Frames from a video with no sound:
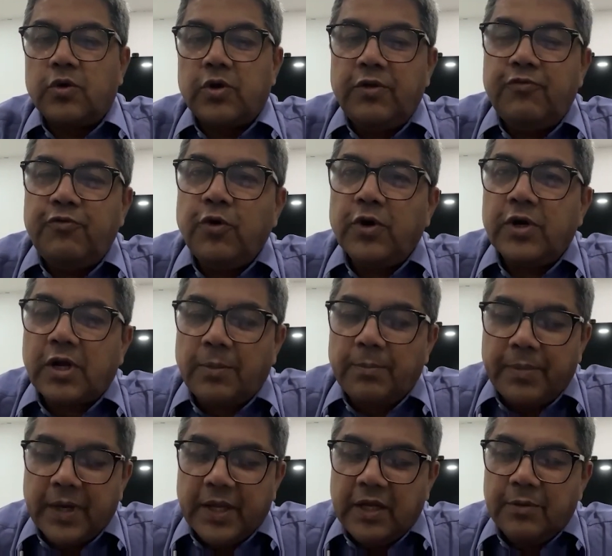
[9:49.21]
If you are
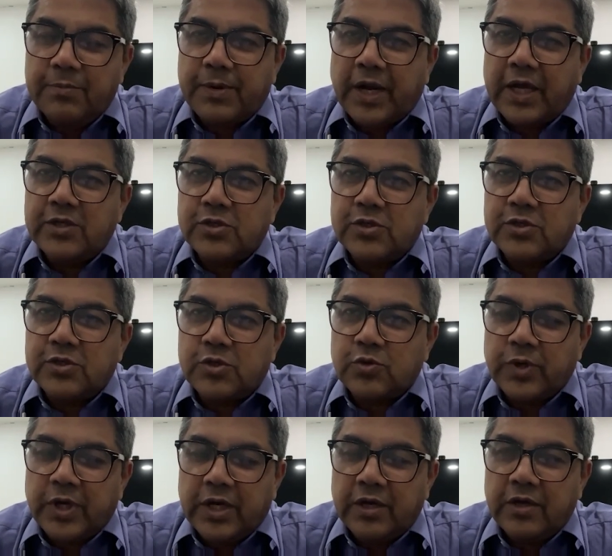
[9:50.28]
comparing price
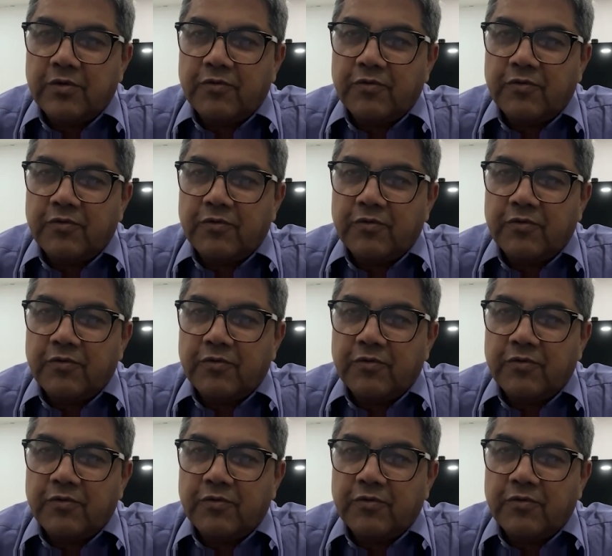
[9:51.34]
today